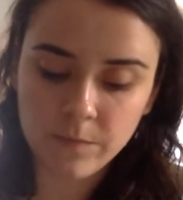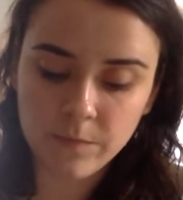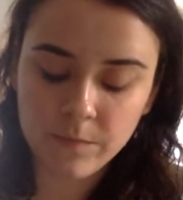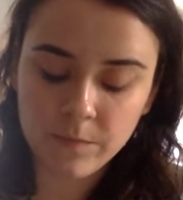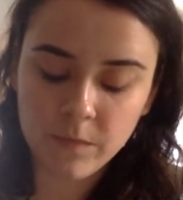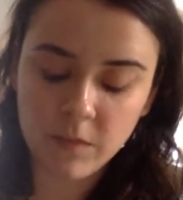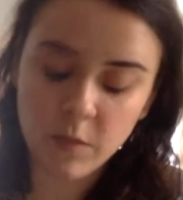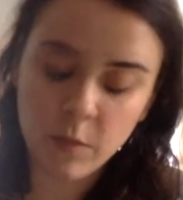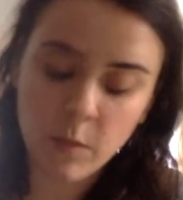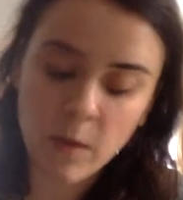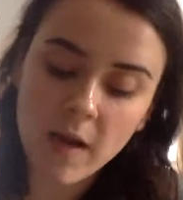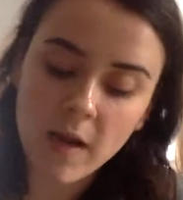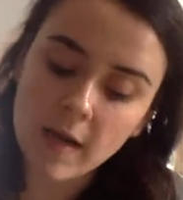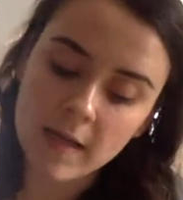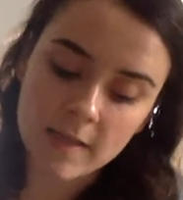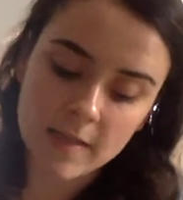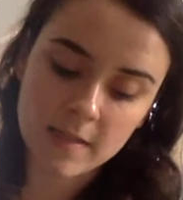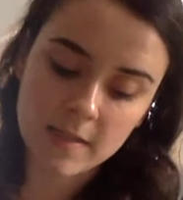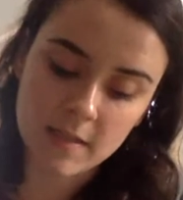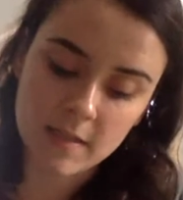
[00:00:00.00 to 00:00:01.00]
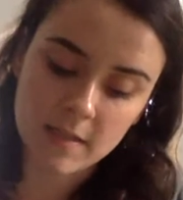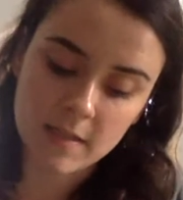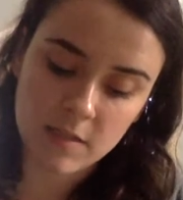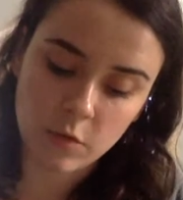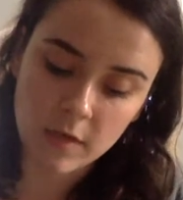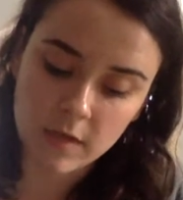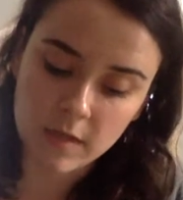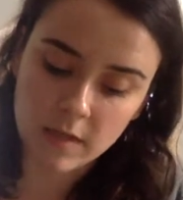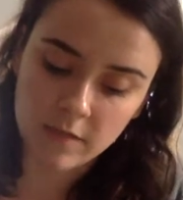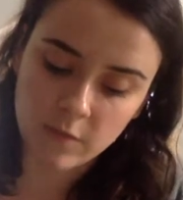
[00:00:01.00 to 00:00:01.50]
Lithuanians
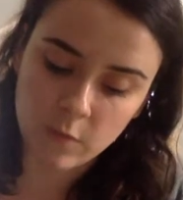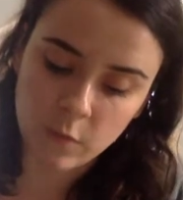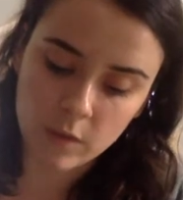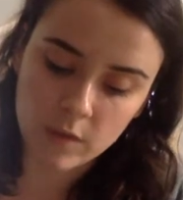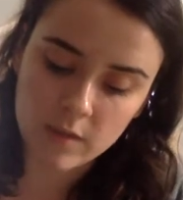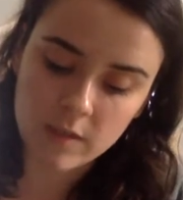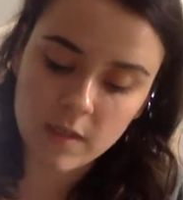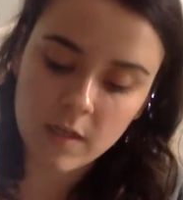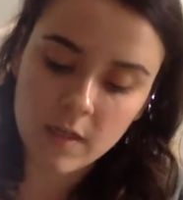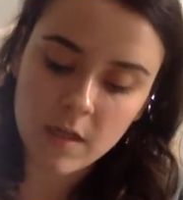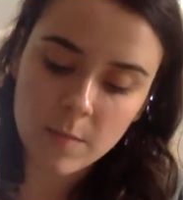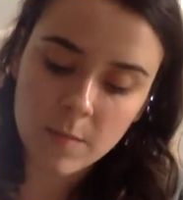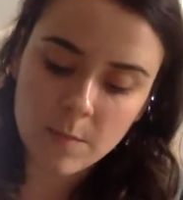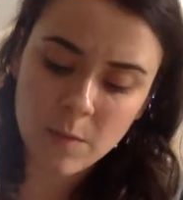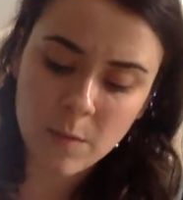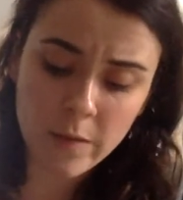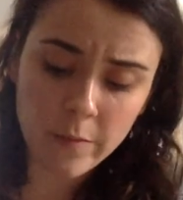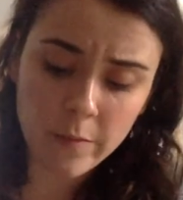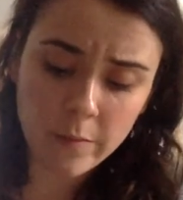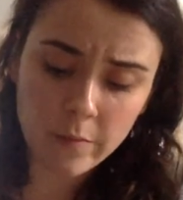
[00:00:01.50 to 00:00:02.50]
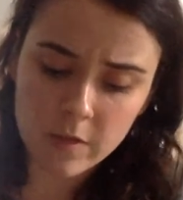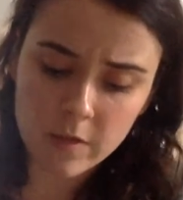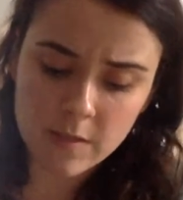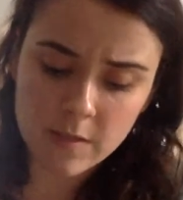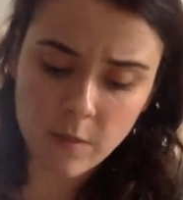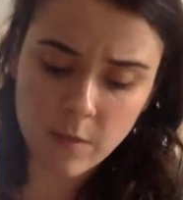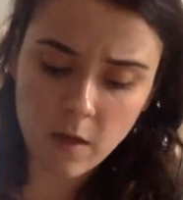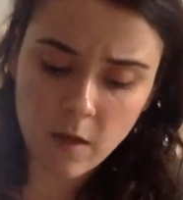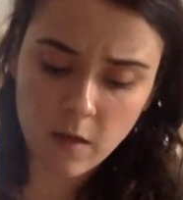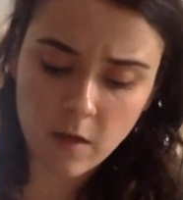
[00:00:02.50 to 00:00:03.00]
disagreed, of course, but we were a
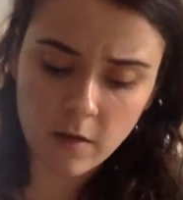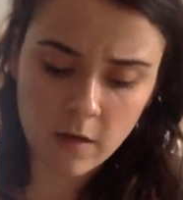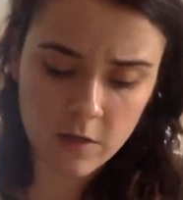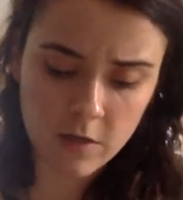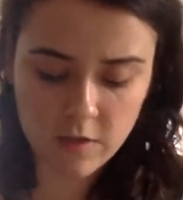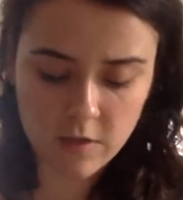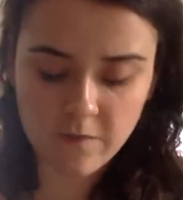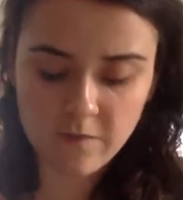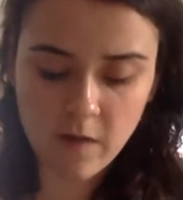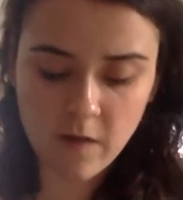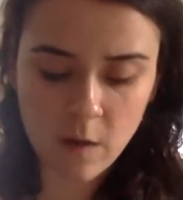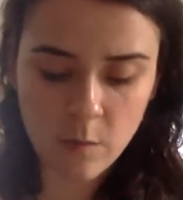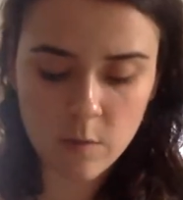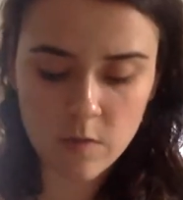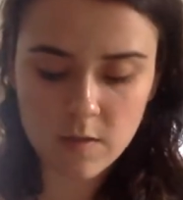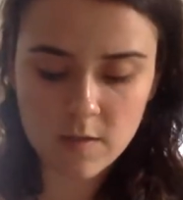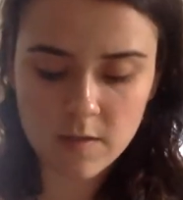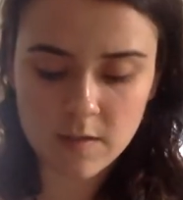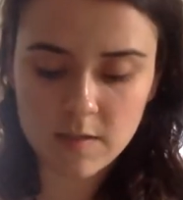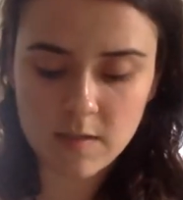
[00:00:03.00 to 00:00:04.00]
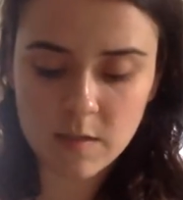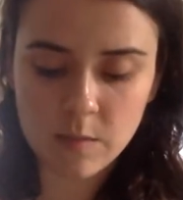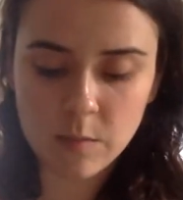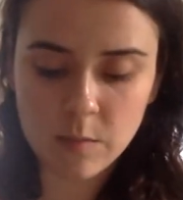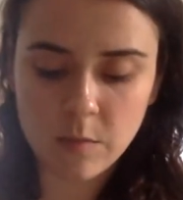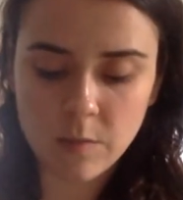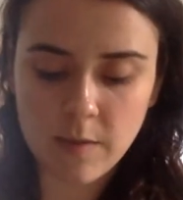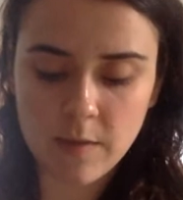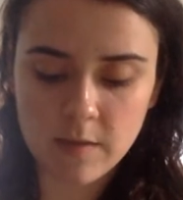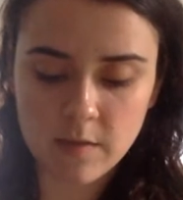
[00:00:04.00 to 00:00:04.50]
small country of farmers and
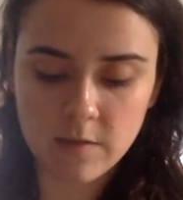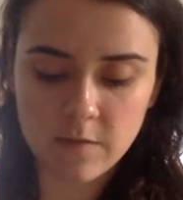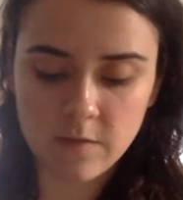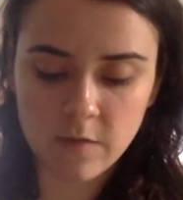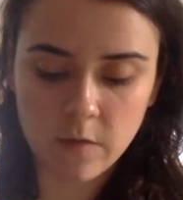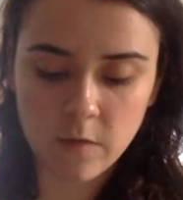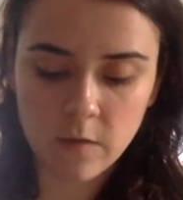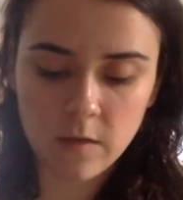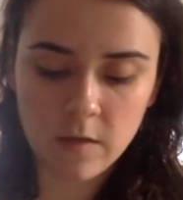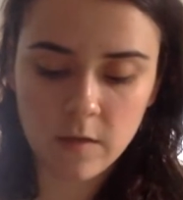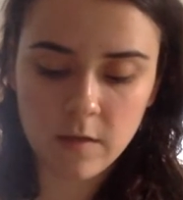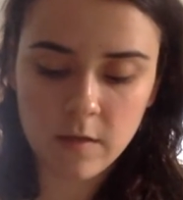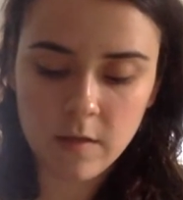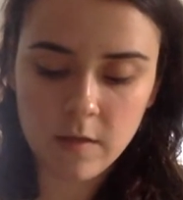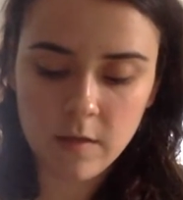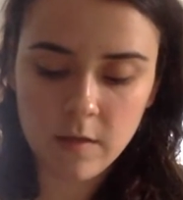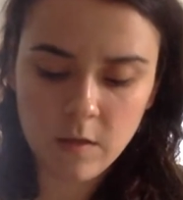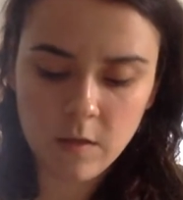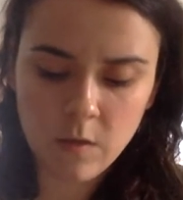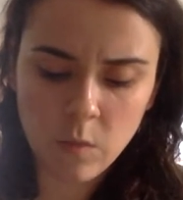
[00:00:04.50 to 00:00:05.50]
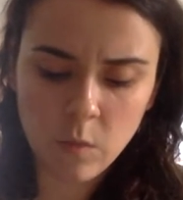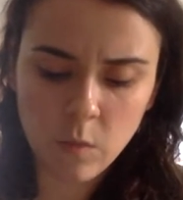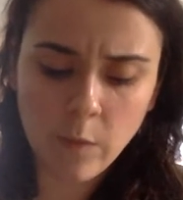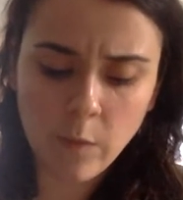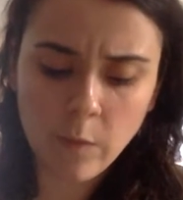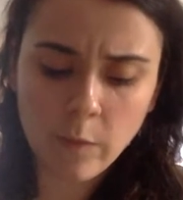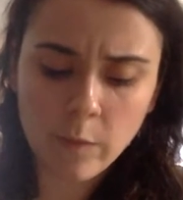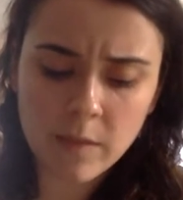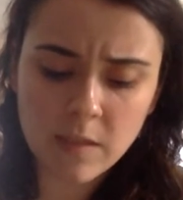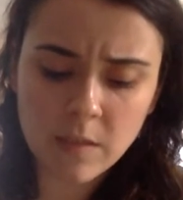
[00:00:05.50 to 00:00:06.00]
simple peasant folk. What
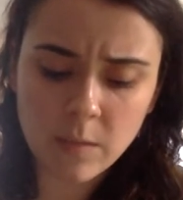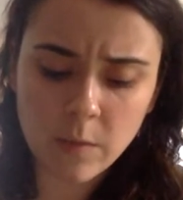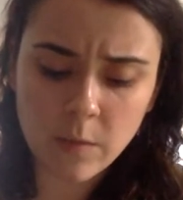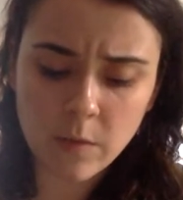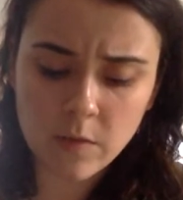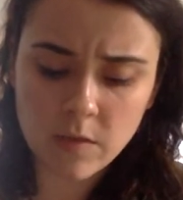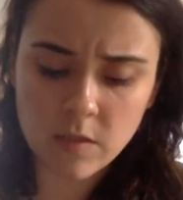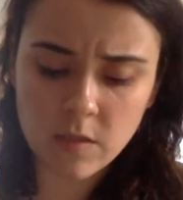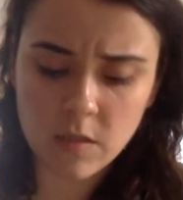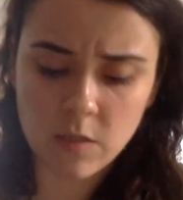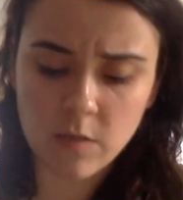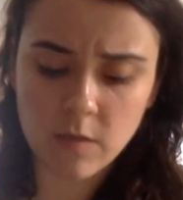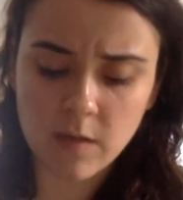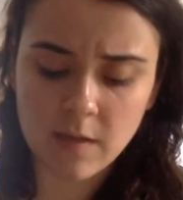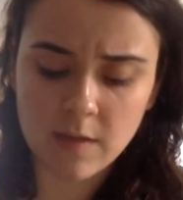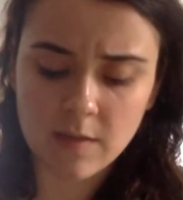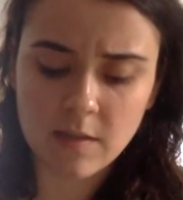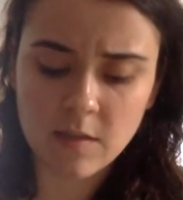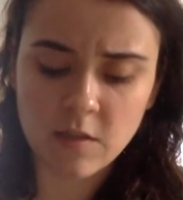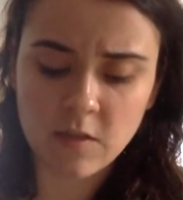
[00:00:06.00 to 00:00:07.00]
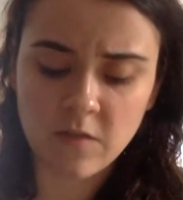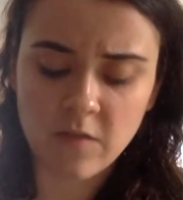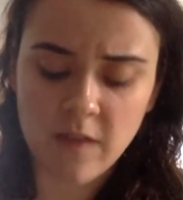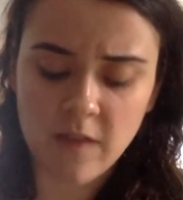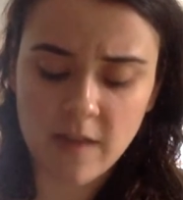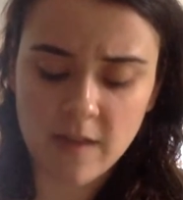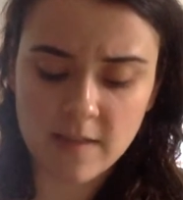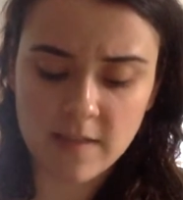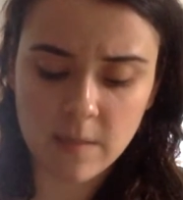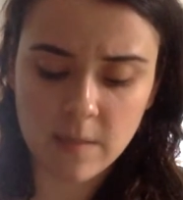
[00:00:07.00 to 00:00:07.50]
were we supposed to do against such a
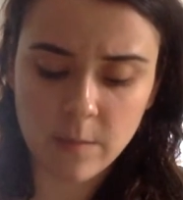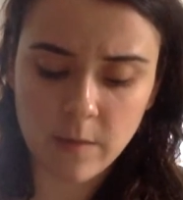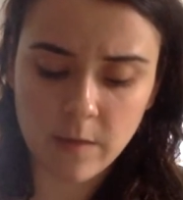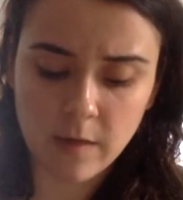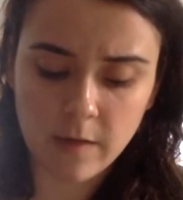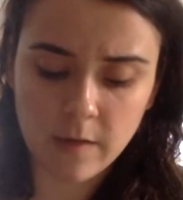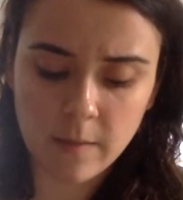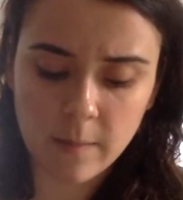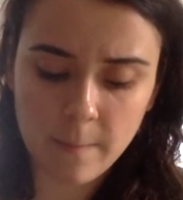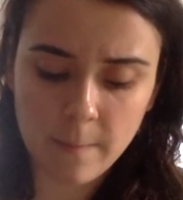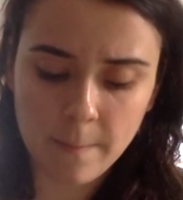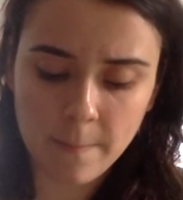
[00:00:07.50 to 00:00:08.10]
vast empire?